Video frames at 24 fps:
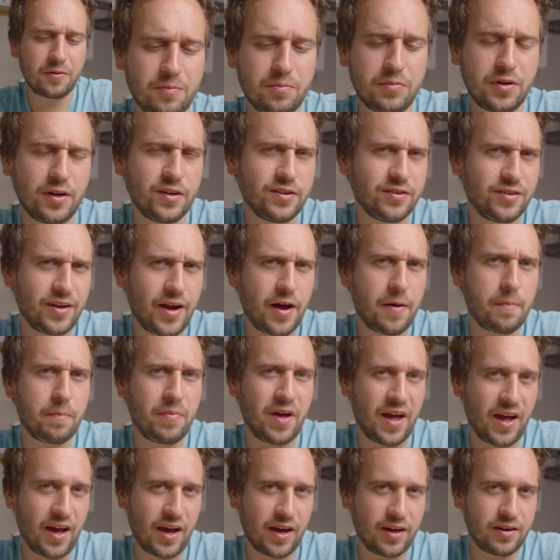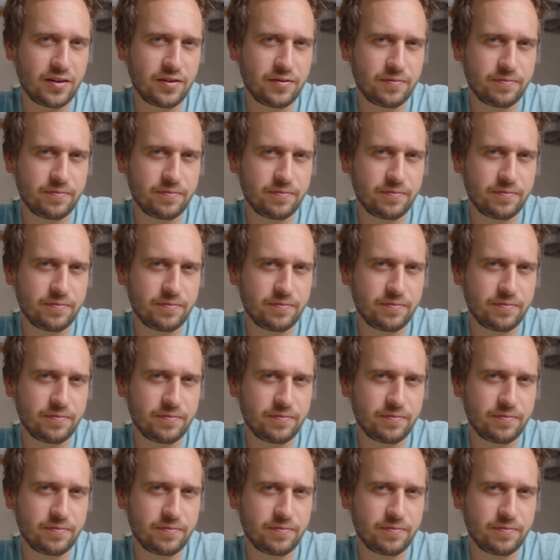but it's not bad.